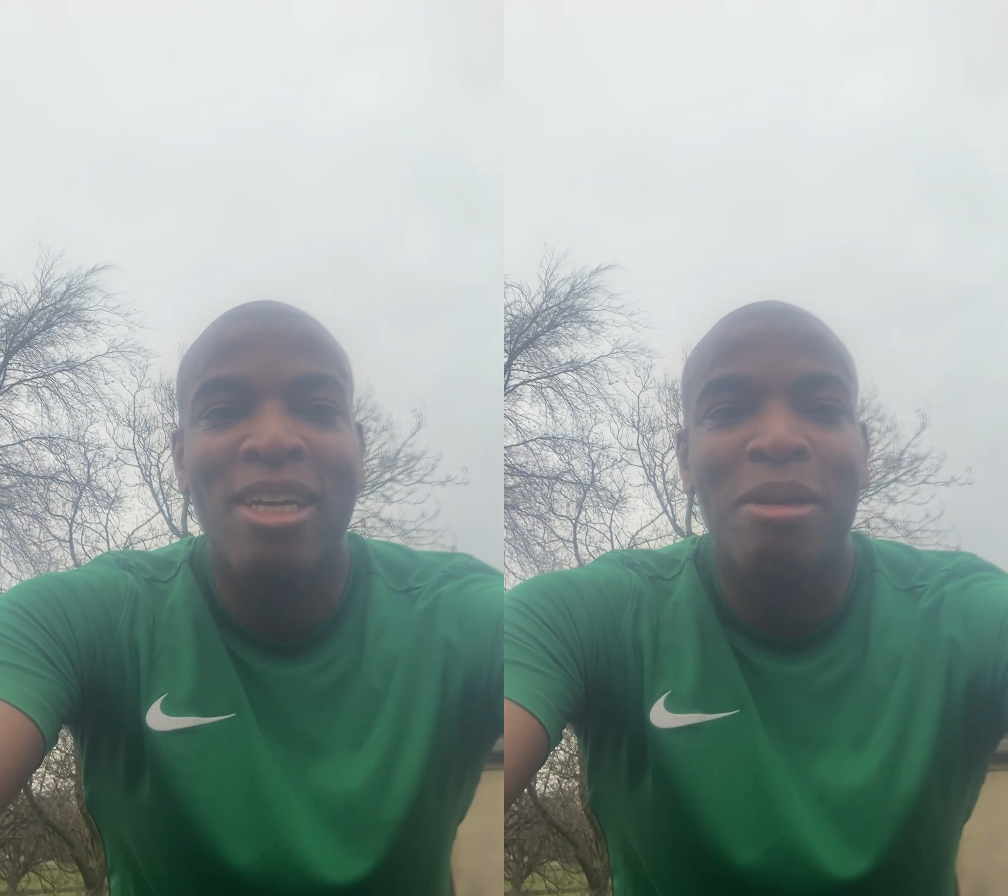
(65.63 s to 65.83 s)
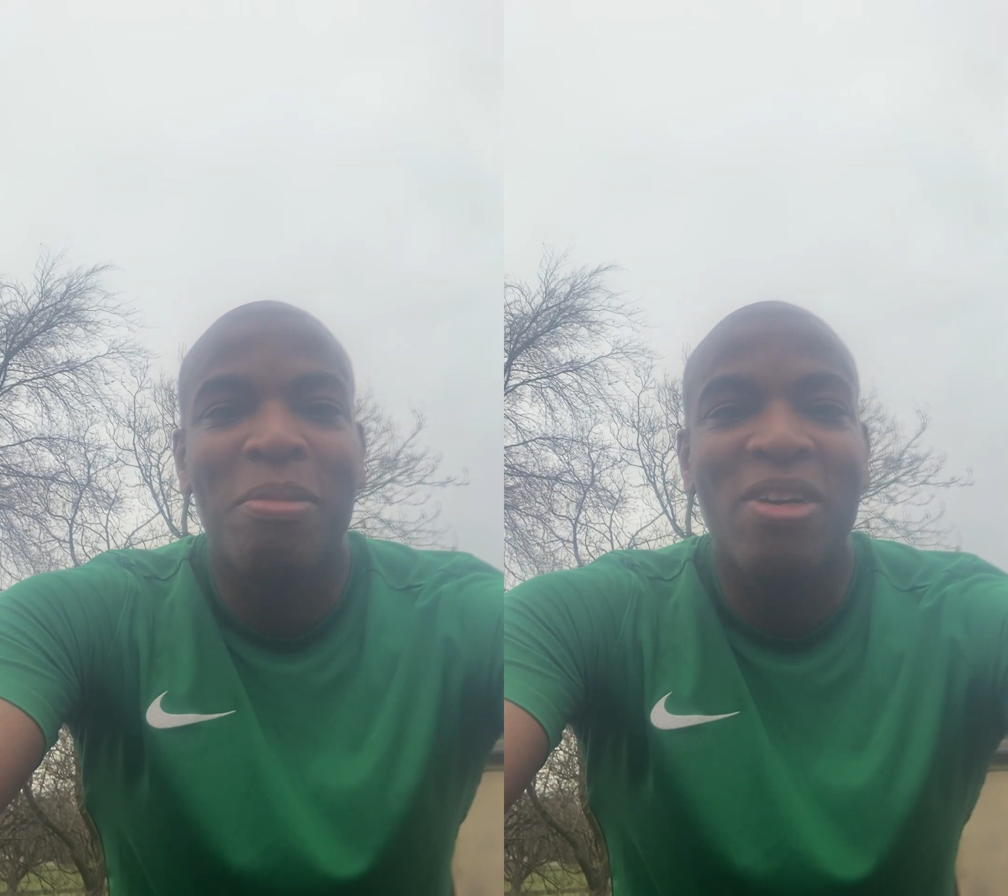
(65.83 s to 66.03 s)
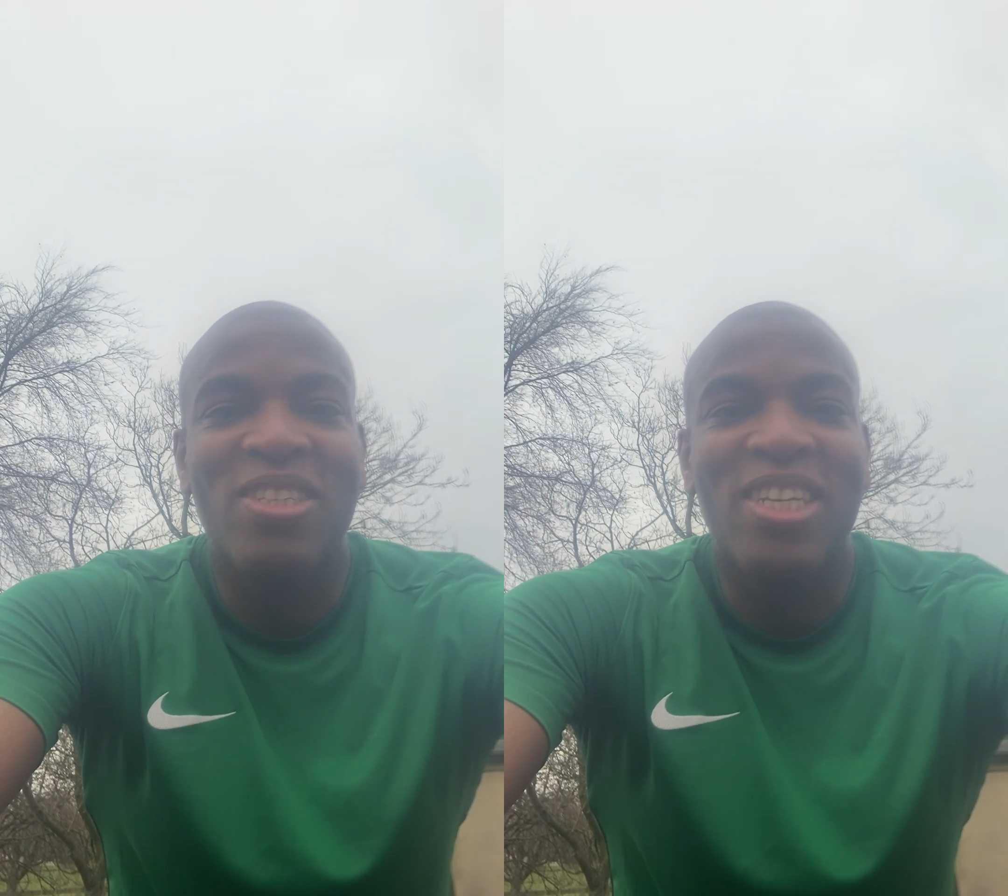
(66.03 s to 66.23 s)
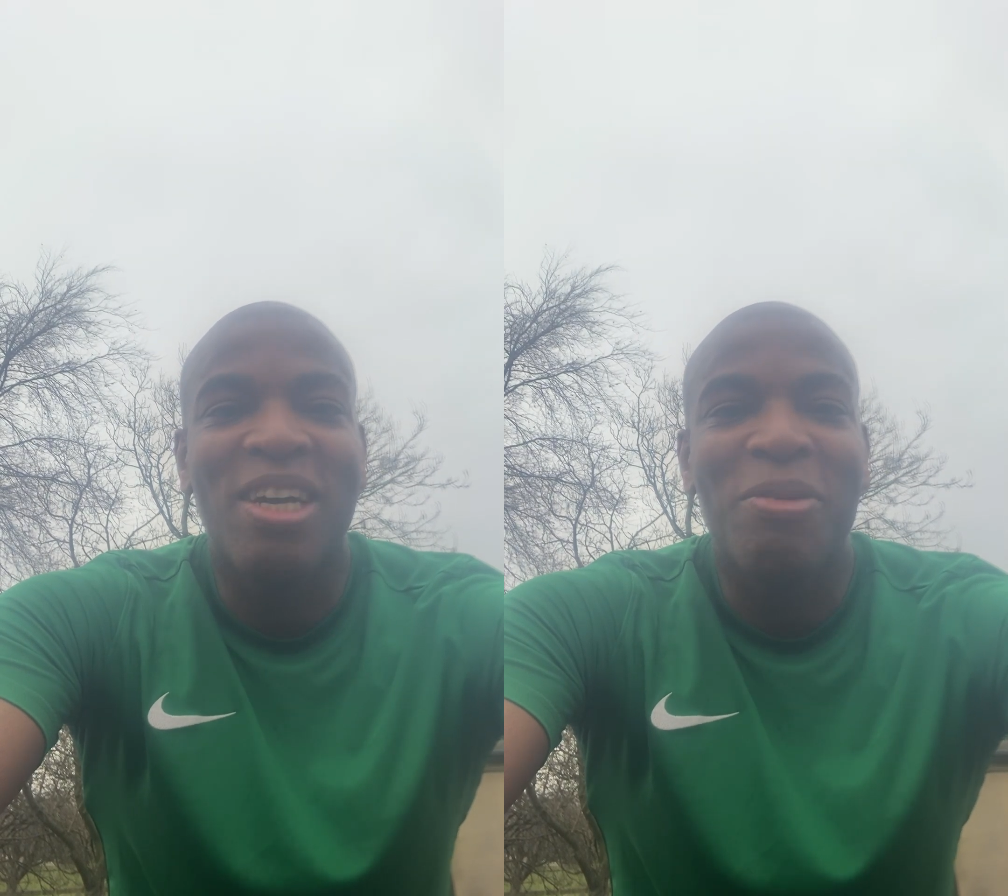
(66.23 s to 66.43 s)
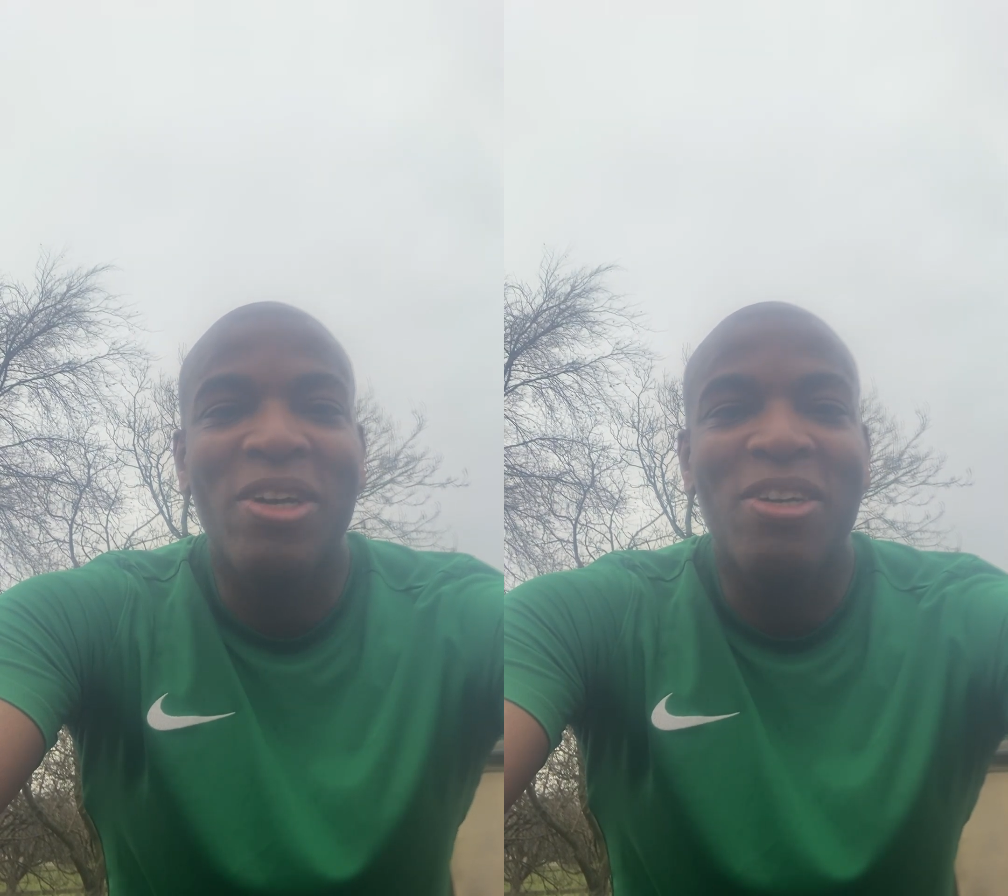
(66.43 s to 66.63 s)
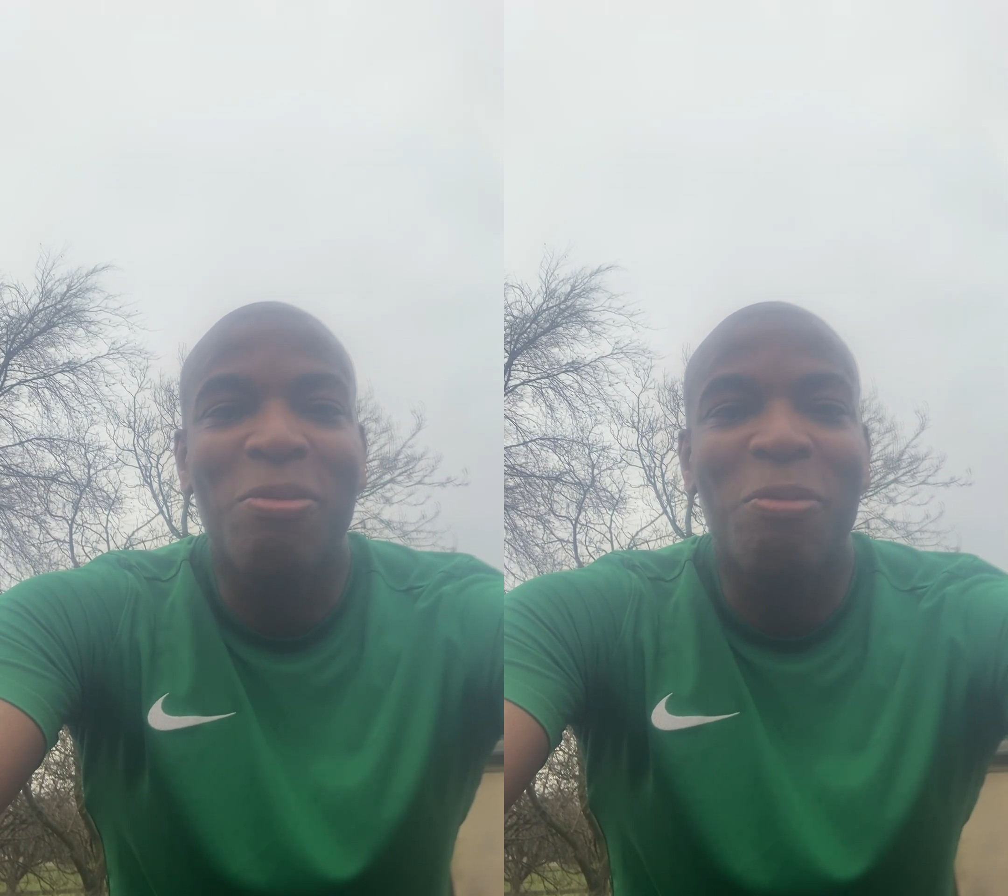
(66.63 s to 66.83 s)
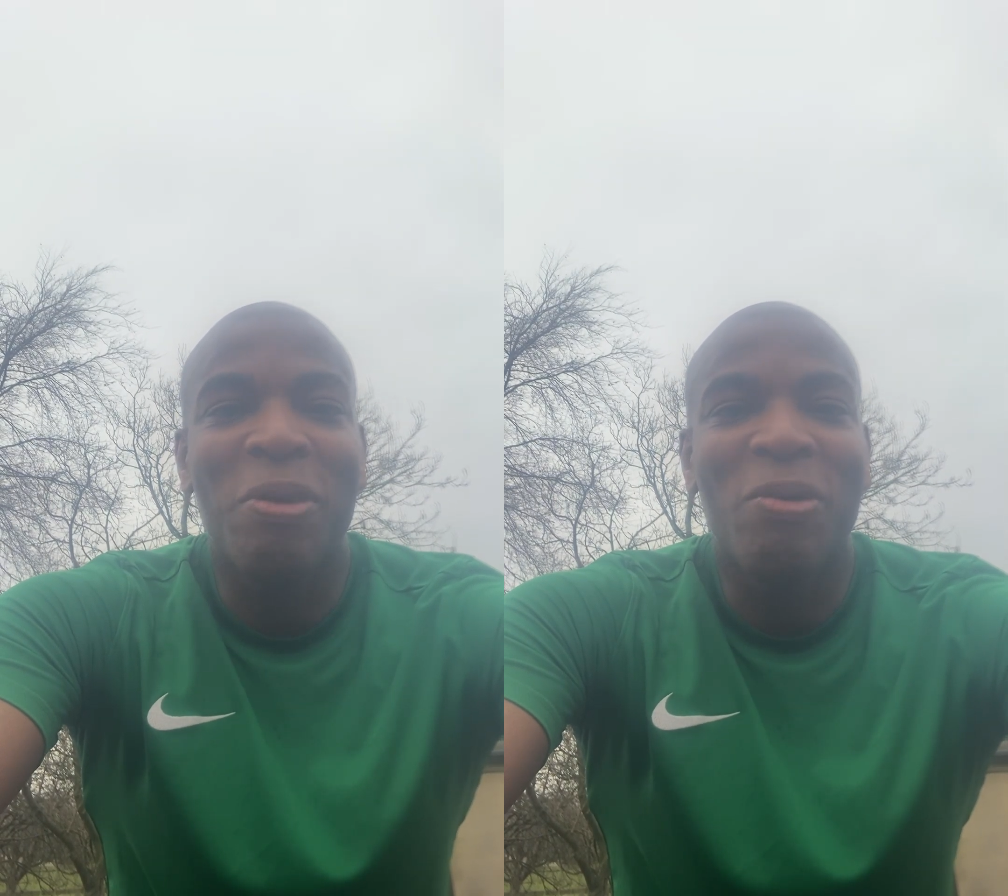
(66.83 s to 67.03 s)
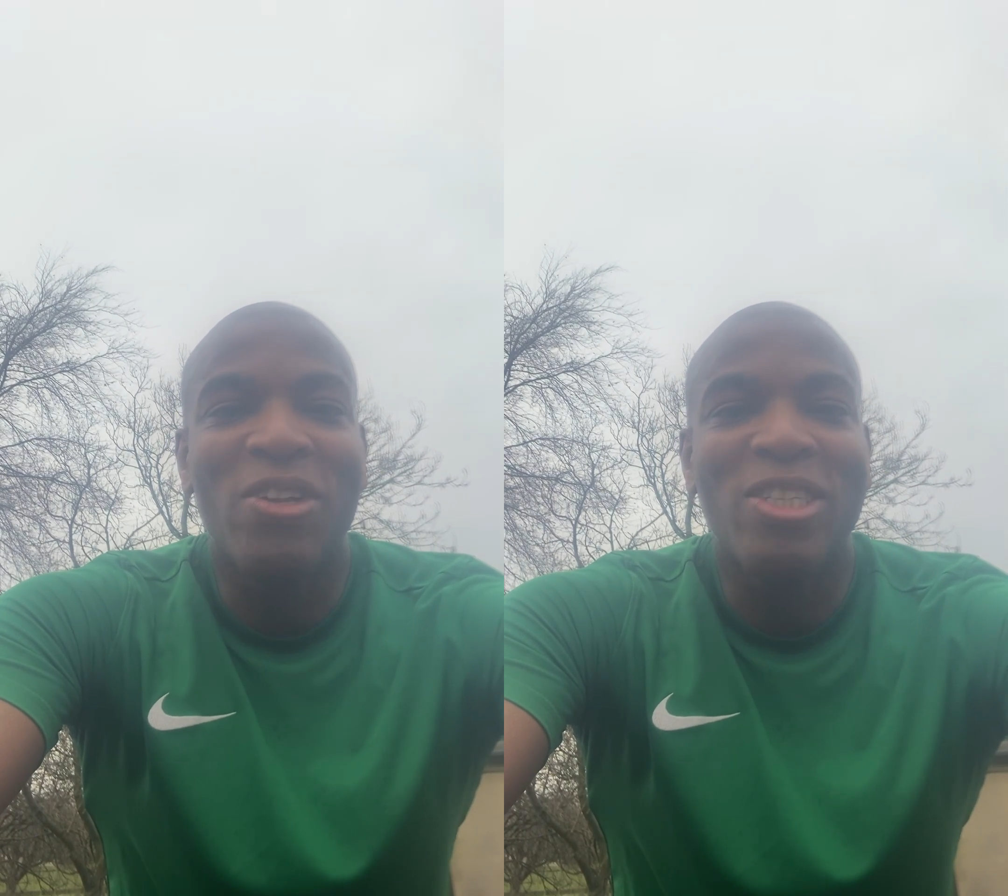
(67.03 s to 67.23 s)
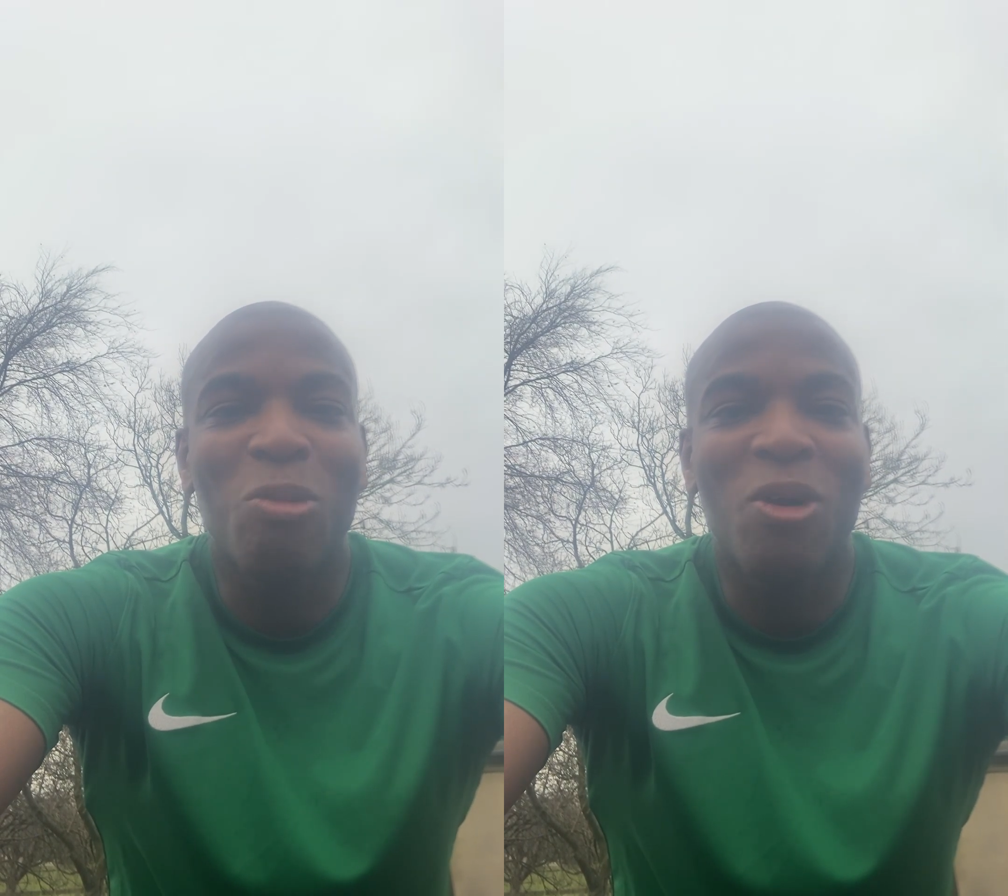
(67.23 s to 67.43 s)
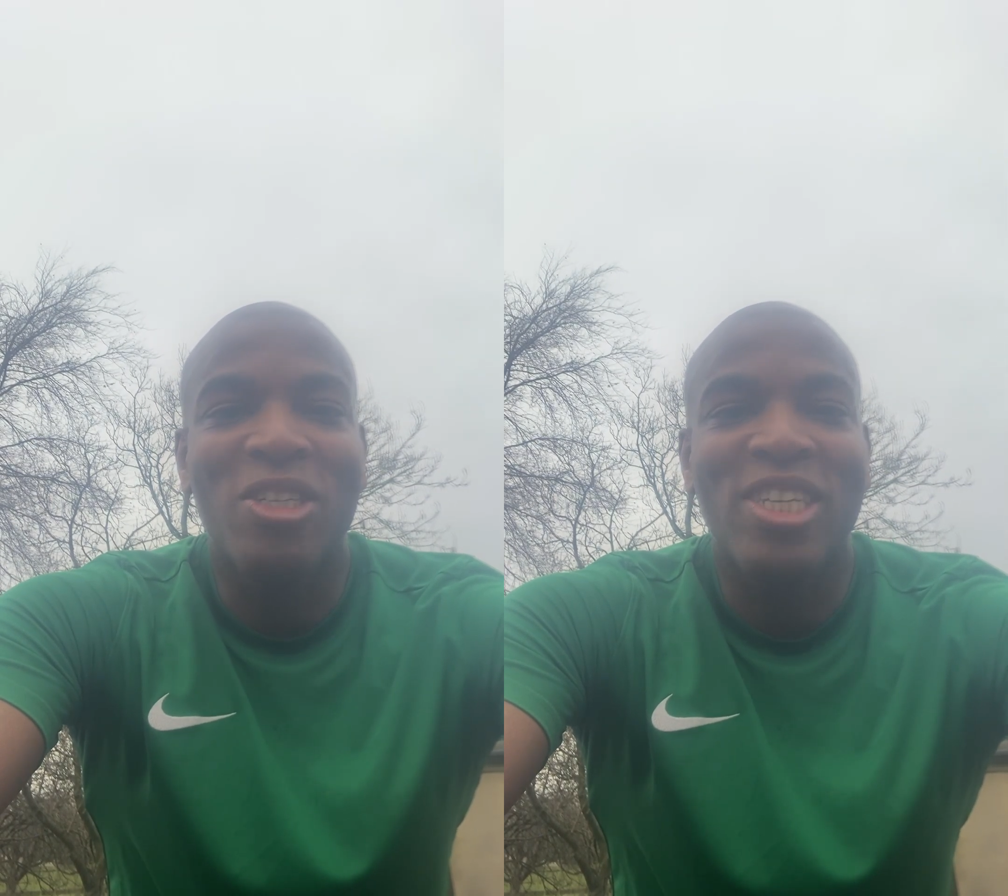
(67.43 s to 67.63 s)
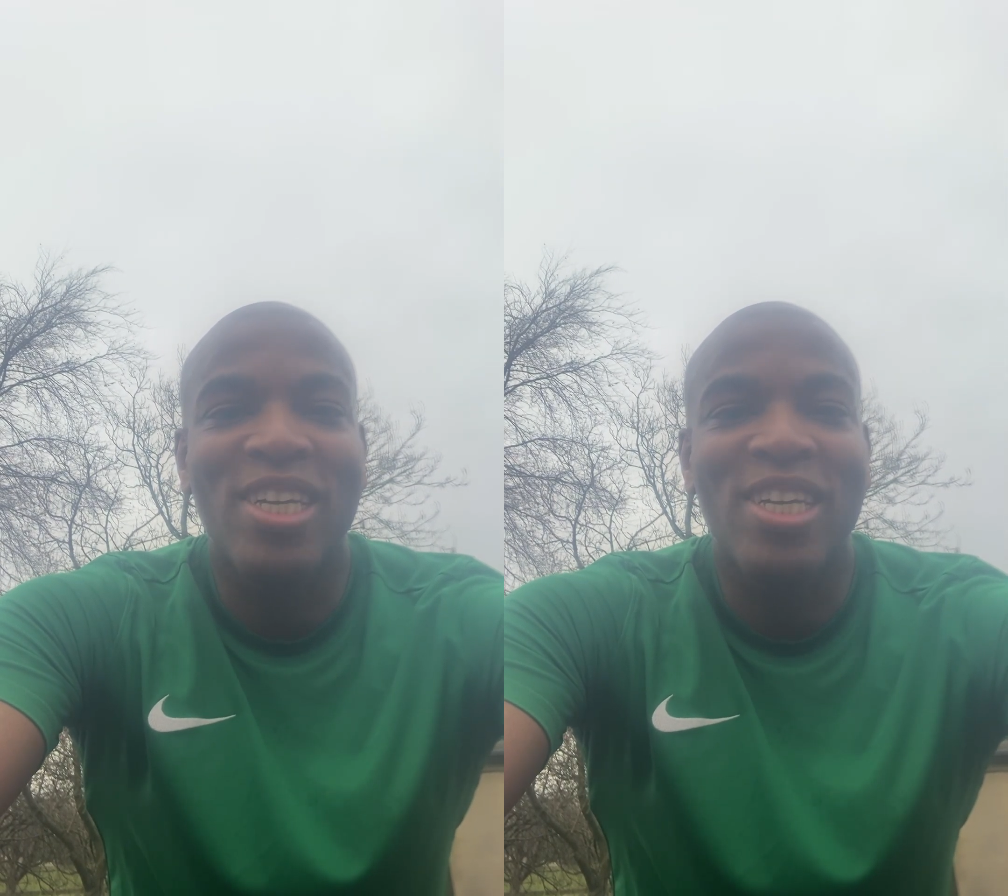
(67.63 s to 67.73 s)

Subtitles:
Because are we going to be wanting to watch